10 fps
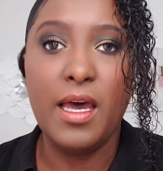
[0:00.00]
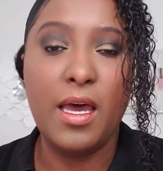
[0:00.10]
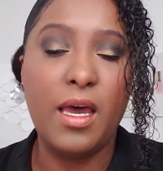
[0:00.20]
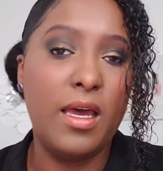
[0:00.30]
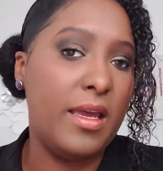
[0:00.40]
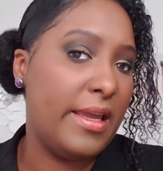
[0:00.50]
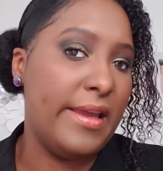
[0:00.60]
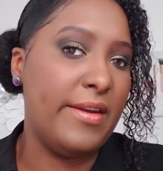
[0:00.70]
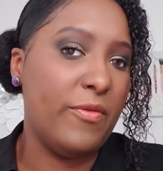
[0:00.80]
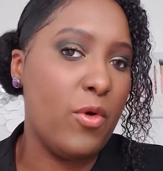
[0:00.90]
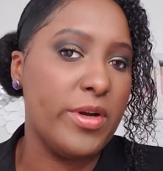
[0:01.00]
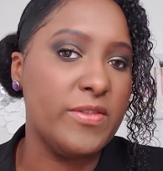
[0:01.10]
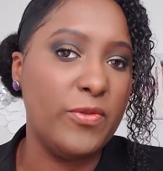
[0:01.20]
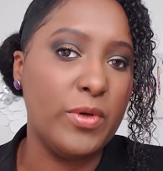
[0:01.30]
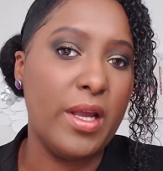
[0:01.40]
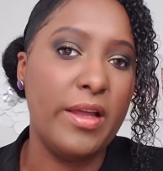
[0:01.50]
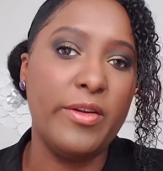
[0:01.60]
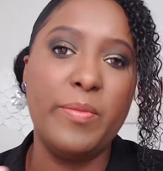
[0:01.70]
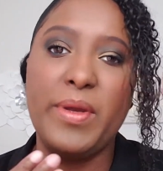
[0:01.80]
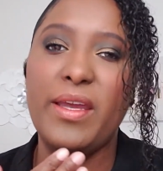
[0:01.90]
And of course full
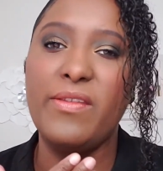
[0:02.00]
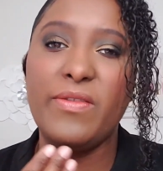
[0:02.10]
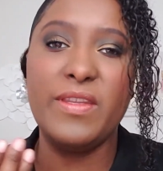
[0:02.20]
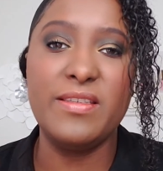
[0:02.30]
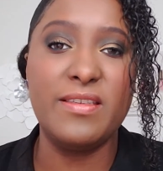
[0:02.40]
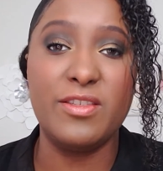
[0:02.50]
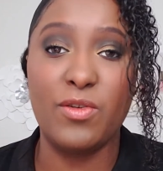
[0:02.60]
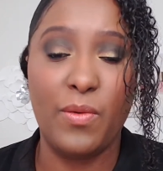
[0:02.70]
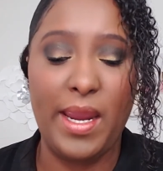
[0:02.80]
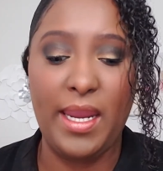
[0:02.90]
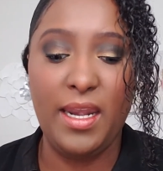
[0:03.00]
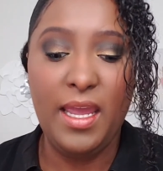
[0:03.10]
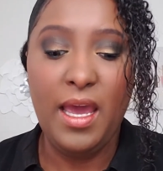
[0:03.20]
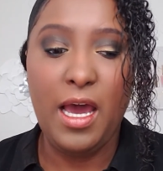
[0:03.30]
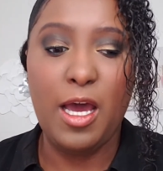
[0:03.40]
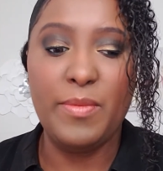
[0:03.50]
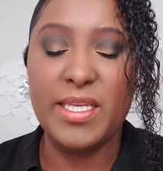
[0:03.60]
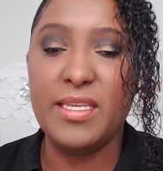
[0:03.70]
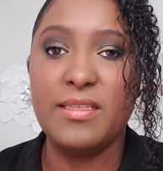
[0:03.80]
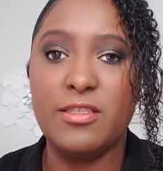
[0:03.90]
color, but this is great.
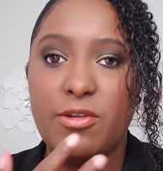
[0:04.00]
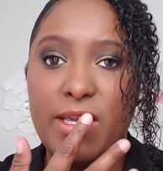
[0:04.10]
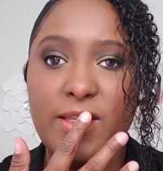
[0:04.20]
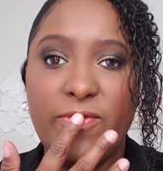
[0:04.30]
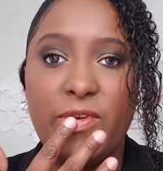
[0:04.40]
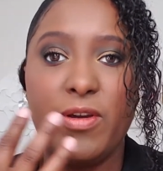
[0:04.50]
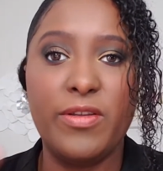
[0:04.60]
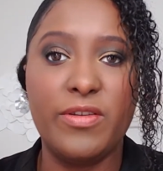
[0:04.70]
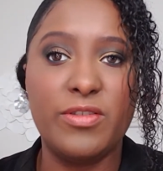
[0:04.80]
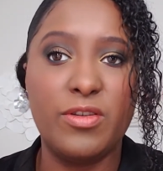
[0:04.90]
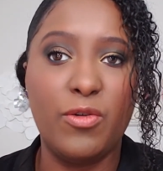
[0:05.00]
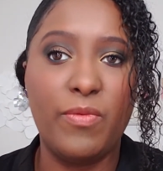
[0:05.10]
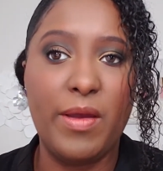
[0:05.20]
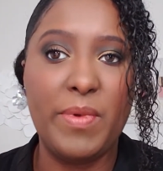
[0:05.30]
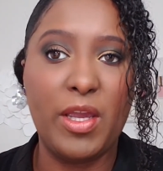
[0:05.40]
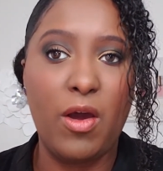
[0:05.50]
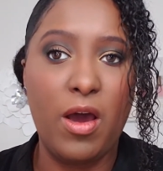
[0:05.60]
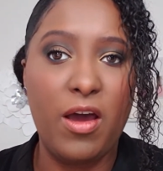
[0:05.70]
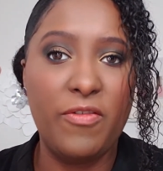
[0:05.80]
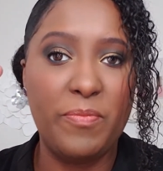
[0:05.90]
It doesn't transfer, there's no rubbing
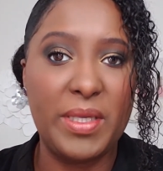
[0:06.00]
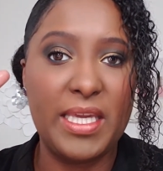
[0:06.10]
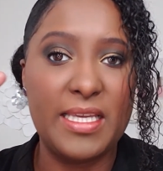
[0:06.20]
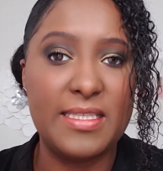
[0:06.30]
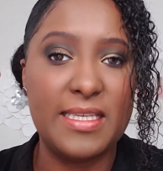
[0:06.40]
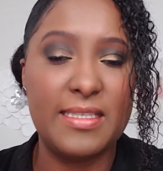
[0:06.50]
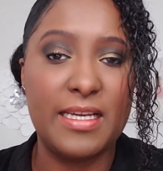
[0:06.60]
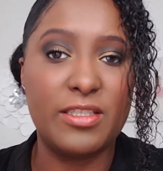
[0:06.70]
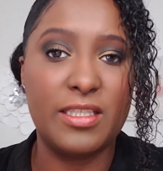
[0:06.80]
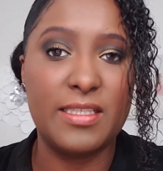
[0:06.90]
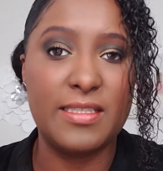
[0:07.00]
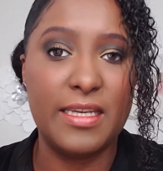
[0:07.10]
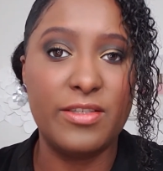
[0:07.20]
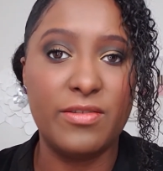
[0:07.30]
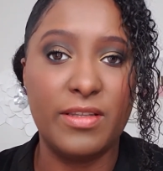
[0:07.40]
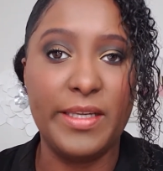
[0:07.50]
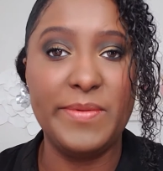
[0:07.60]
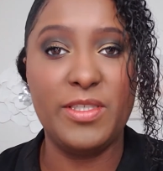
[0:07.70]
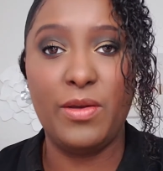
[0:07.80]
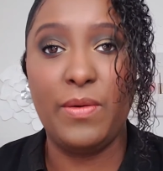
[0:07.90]
off because it's actually stained your
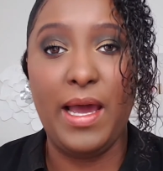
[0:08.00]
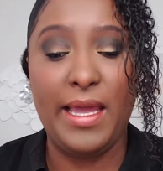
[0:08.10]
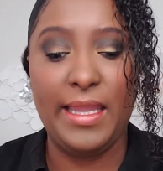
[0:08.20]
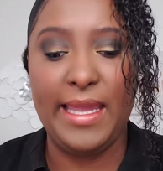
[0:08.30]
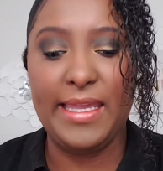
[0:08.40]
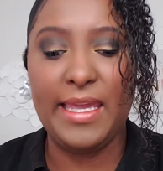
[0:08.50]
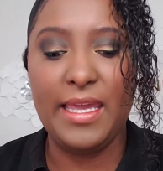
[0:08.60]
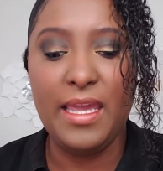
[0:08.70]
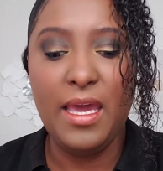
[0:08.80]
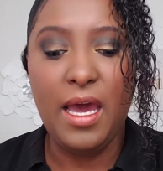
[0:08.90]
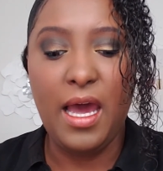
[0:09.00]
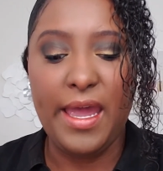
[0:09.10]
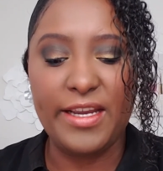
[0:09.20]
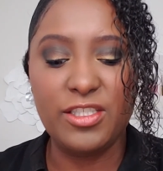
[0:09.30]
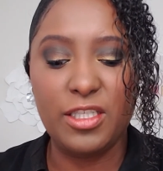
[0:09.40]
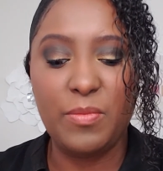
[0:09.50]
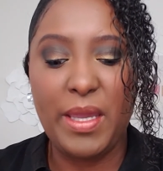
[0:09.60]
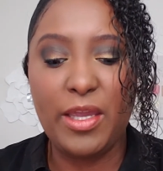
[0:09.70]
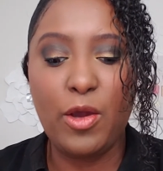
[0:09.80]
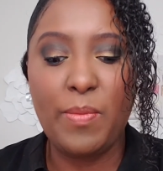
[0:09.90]
lips, so I like it. I actually
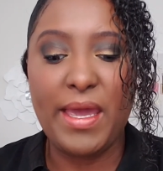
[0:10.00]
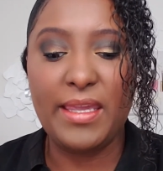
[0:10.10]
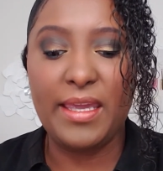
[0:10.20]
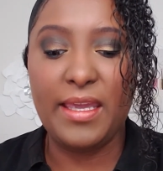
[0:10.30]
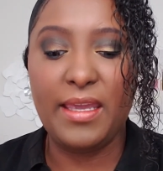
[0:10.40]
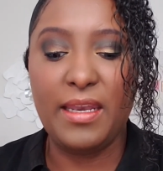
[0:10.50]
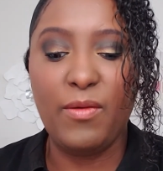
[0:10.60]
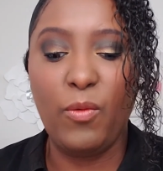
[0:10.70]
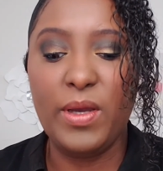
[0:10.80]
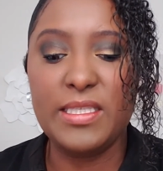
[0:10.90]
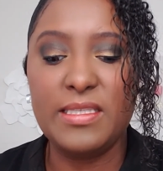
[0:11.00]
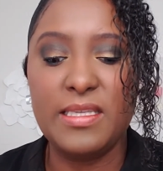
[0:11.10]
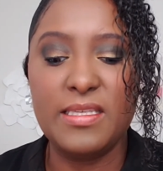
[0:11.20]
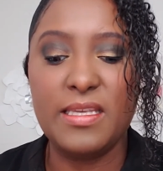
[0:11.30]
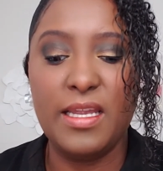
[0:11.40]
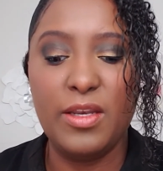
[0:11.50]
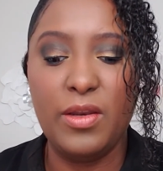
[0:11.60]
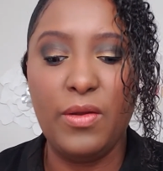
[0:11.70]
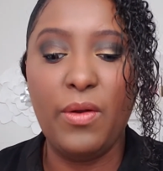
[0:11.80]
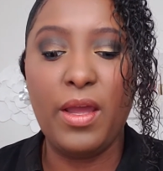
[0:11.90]
may go back in once this
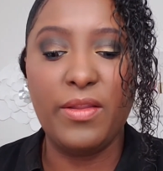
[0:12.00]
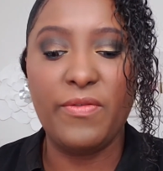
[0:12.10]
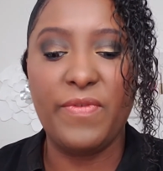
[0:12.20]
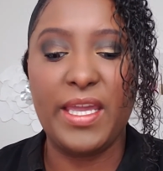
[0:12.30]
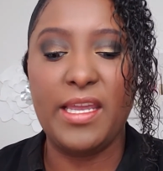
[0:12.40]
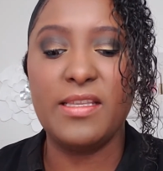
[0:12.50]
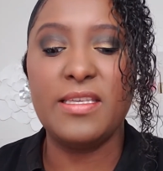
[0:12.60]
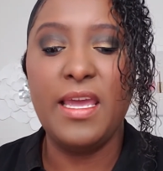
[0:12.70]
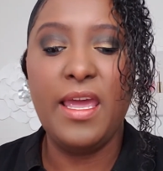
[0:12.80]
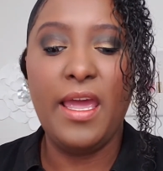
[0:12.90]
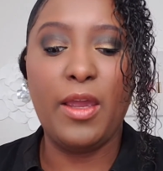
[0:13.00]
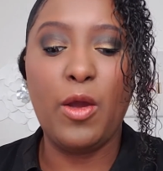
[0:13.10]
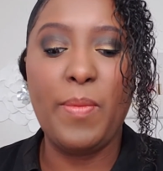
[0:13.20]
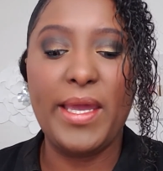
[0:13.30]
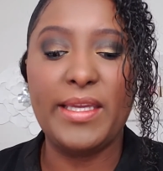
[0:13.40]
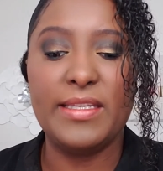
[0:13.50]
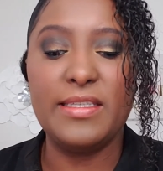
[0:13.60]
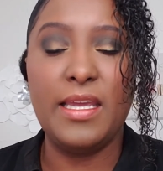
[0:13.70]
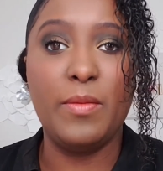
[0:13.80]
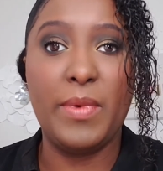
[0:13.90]
new color fades and go back and
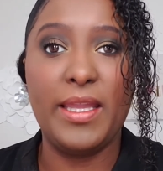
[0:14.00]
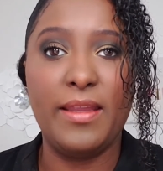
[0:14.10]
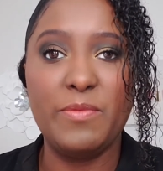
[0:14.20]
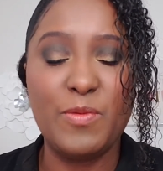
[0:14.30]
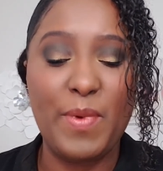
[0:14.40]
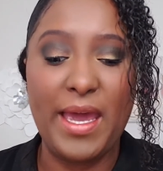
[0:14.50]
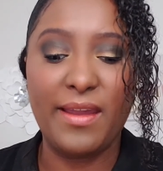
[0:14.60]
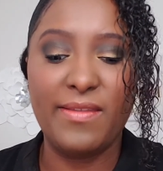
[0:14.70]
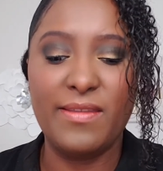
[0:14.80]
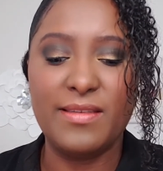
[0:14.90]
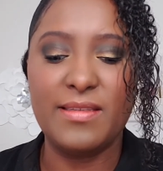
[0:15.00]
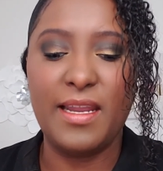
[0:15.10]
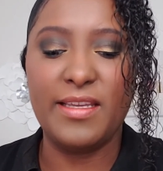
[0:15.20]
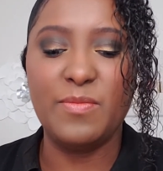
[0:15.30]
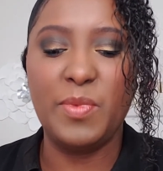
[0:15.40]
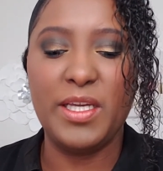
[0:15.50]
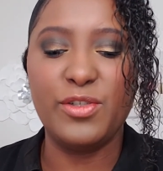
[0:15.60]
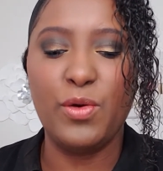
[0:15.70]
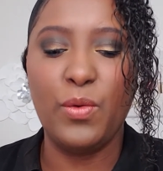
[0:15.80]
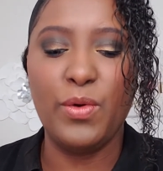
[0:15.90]
tint my lips back this nice
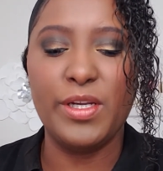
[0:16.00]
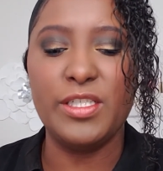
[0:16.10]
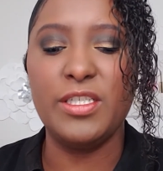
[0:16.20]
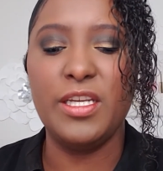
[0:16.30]
blush orange.